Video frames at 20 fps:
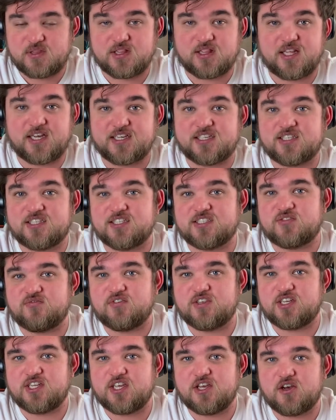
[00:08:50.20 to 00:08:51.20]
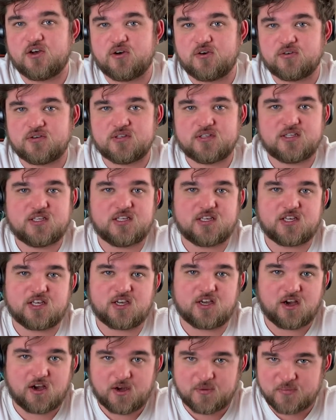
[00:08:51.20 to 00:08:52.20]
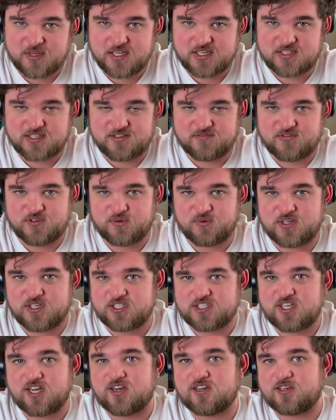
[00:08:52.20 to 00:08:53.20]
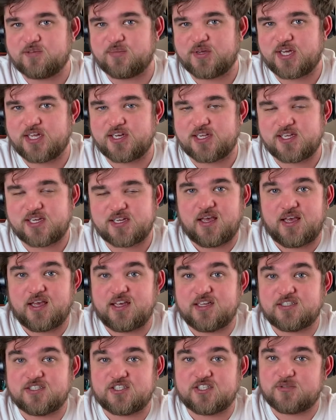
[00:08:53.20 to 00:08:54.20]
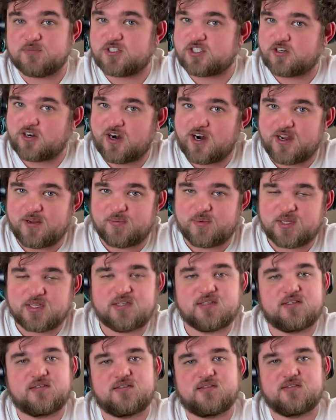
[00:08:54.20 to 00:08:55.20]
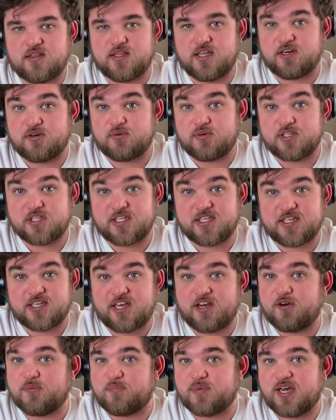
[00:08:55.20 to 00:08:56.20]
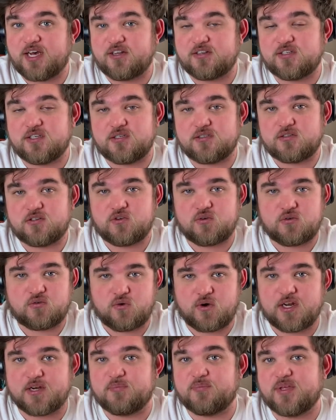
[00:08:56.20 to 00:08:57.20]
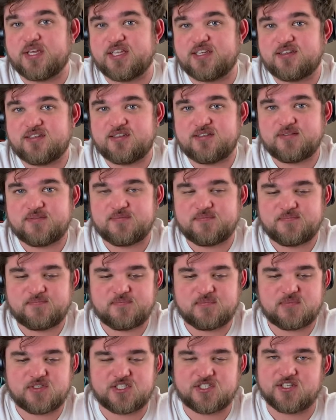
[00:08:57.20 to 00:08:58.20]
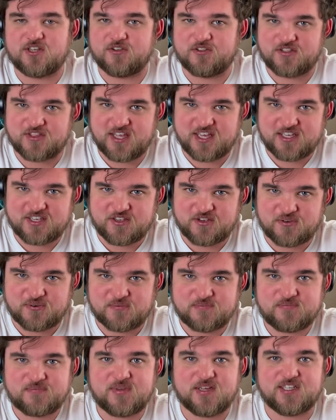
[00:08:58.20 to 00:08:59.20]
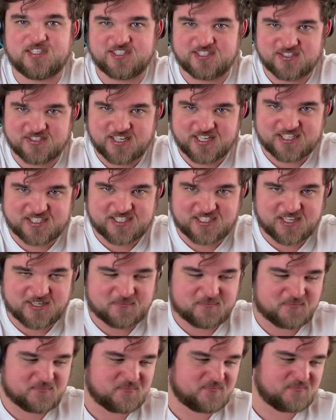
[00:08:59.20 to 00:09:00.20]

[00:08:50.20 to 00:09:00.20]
like this video, comment if you want to talk about it, and subscribe. That'll really help out quite a bit. So thank you. Until next time.